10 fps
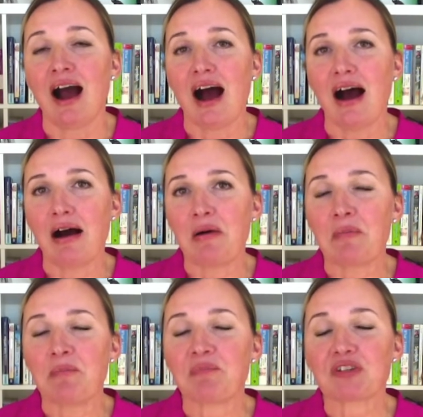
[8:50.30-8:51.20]

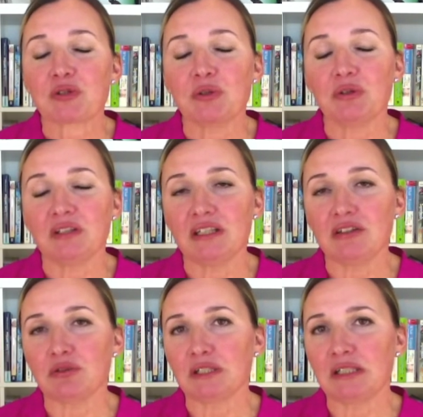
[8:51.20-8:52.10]
So you need
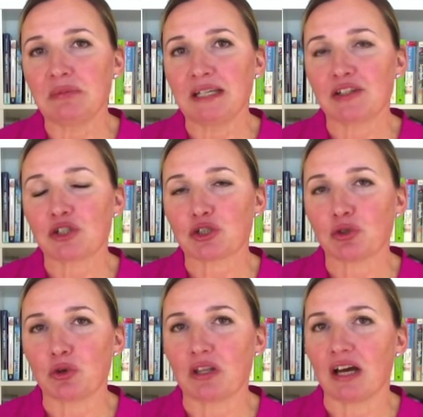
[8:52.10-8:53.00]
to really make
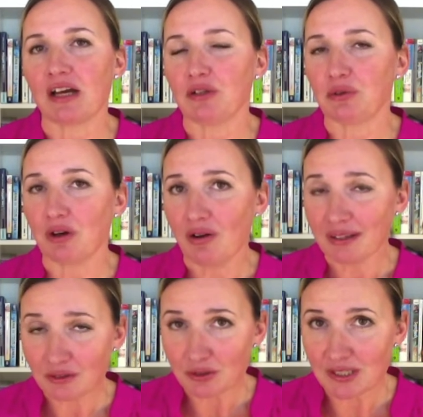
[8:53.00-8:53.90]
sure that you're
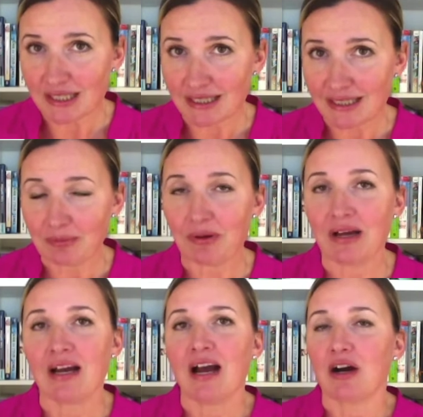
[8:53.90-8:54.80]
going to sleep
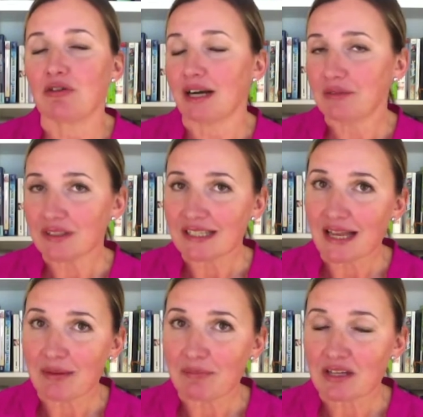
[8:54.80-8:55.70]
around the
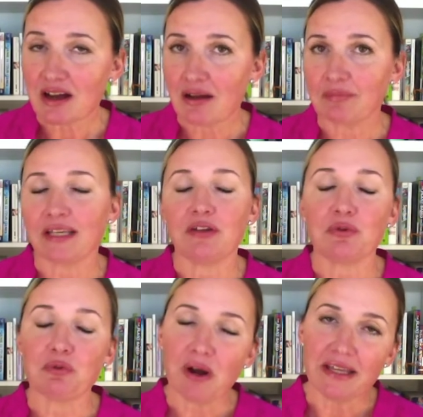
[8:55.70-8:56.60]
same time, that you're
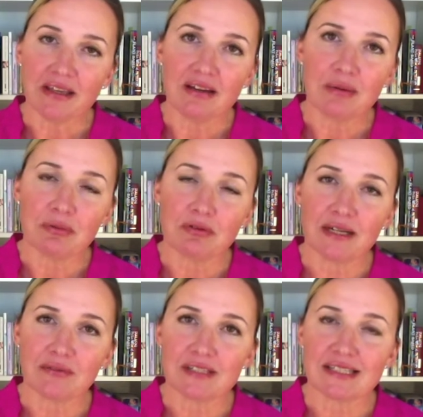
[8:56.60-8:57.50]
waking up around
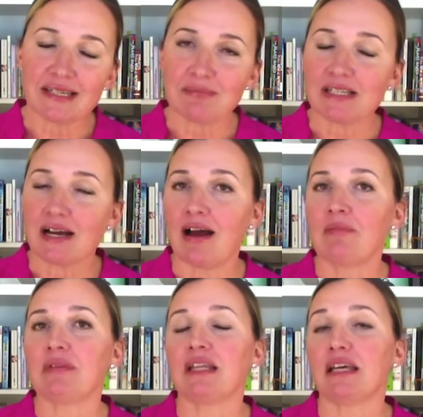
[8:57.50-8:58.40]
the same
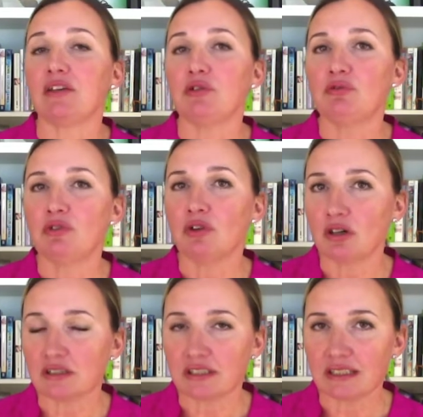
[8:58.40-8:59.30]
time, that you're
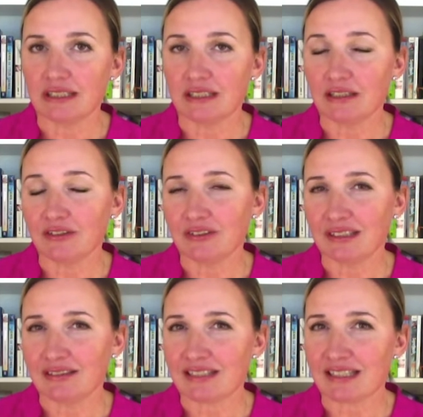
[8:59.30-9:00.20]
not eating your
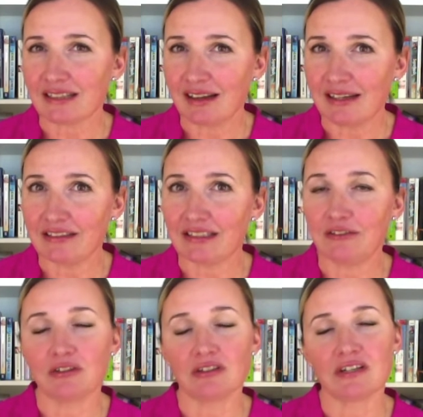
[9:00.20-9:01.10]
dinners late and
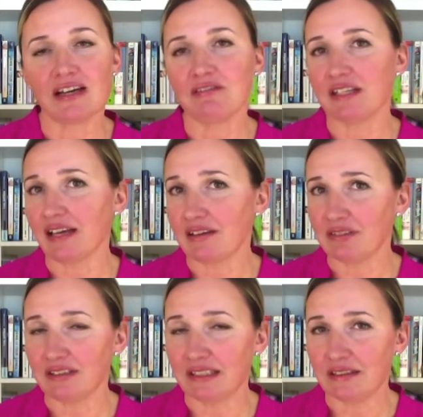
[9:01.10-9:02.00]
you're not having heavy
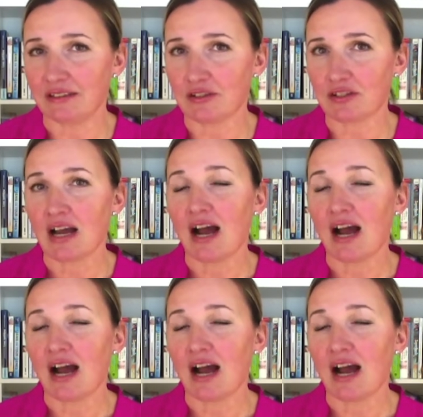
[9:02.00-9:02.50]
dinners.